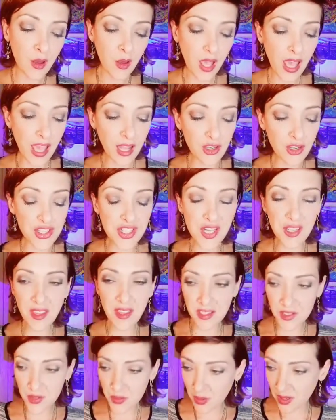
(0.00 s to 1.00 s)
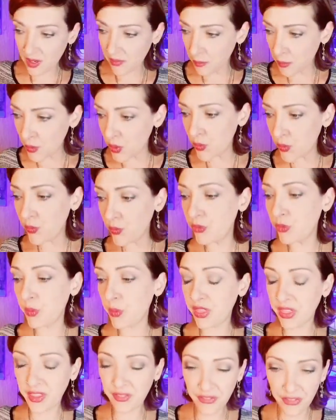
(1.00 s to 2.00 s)
Energy that sort of moves
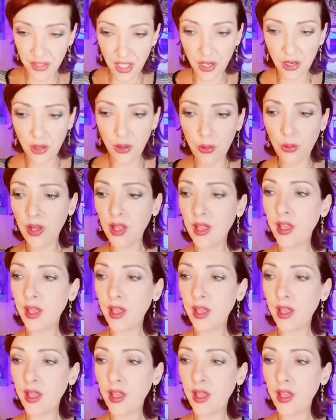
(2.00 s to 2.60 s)
with the flow.